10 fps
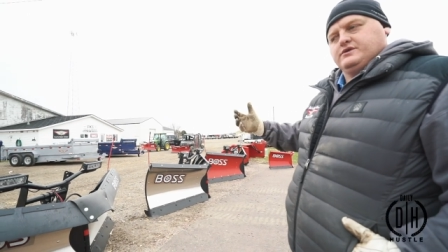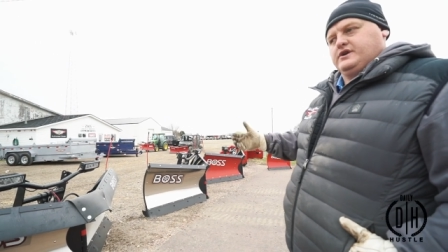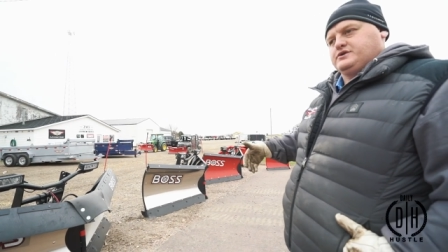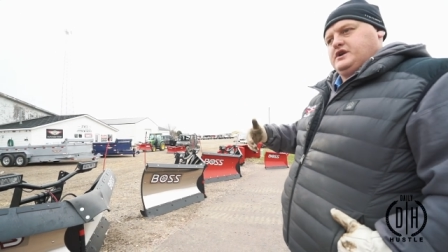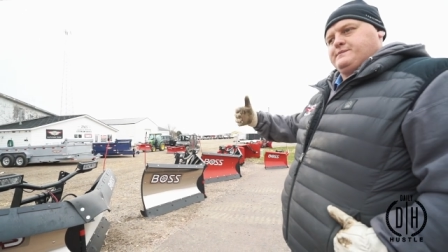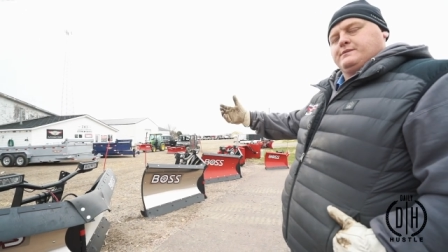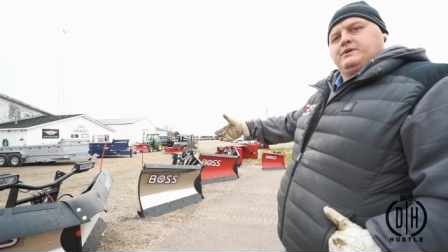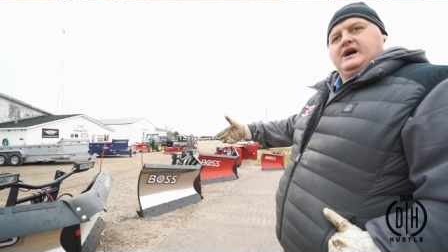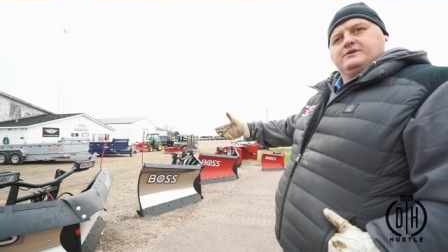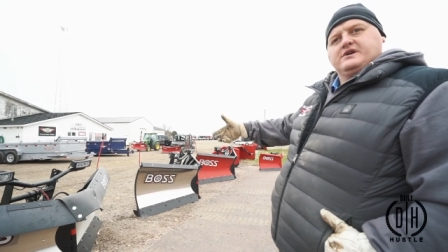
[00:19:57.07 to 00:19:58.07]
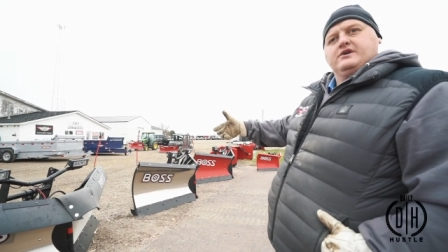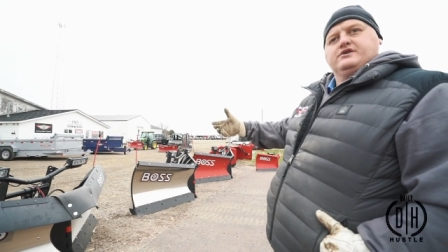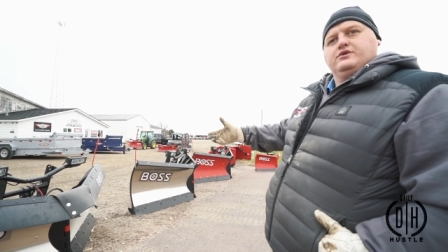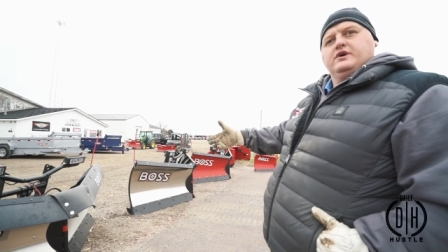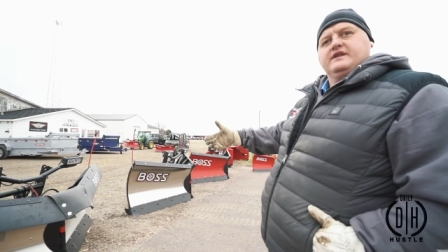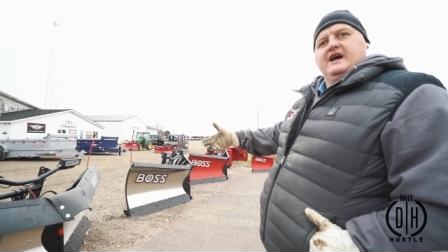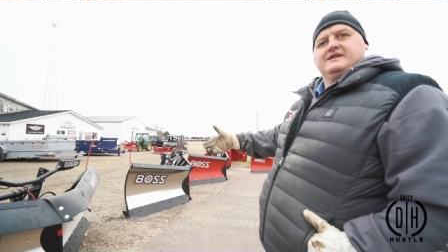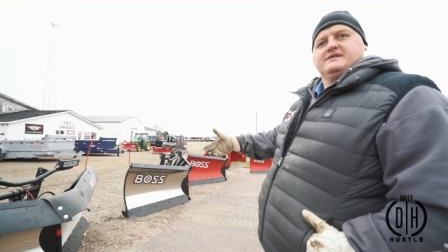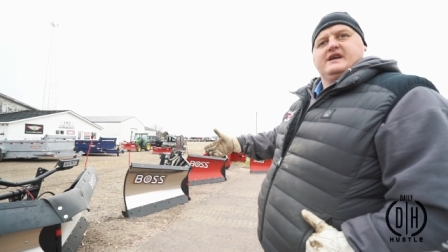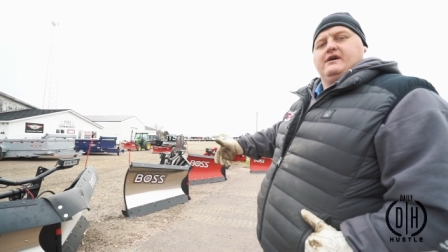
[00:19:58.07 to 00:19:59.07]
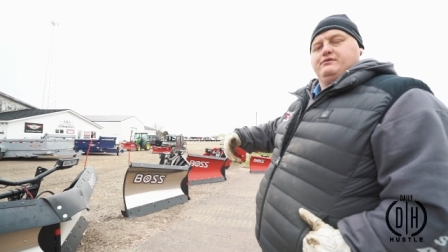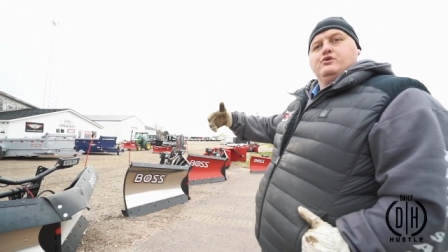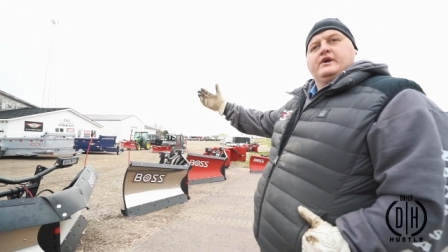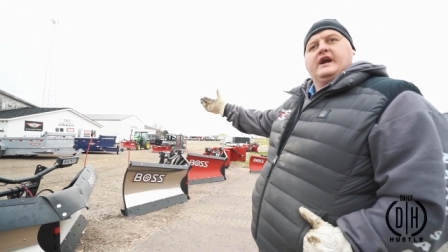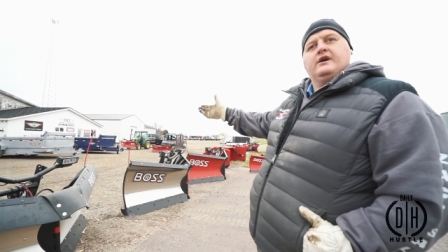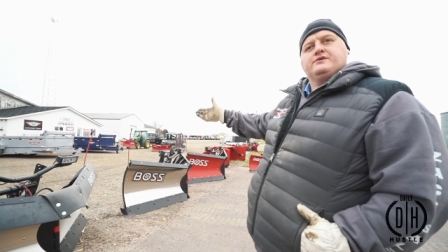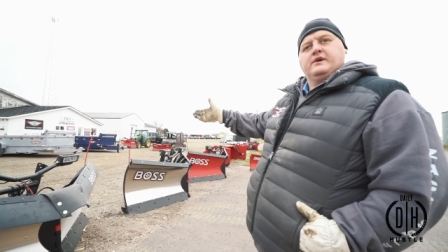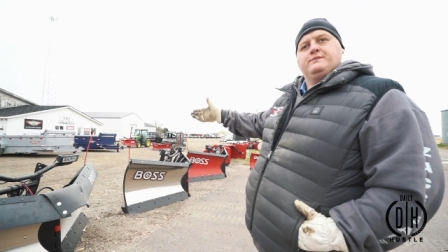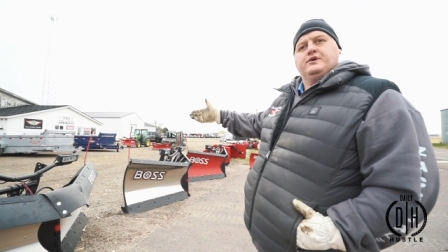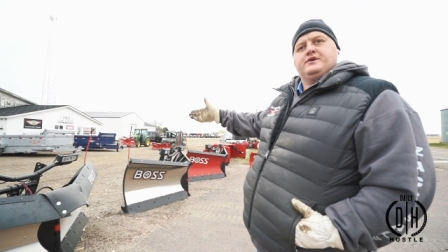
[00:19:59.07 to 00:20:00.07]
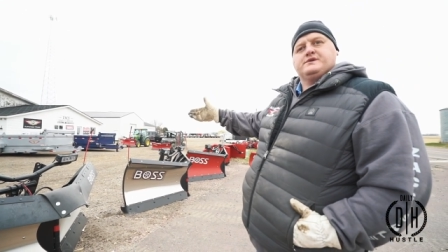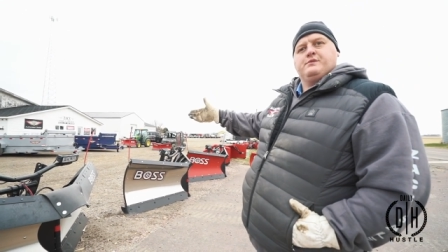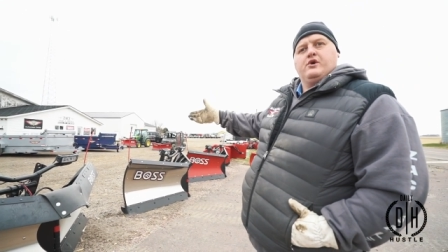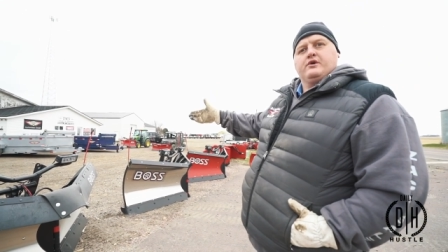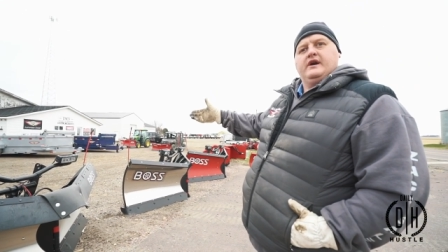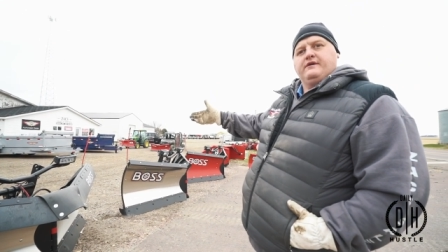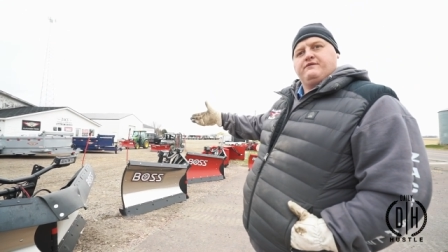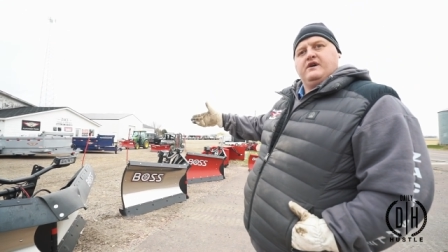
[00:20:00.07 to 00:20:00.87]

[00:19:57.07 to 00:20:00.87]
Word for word: so your cheaper plows aren't doing that and saying oh who cares we can put this motor in it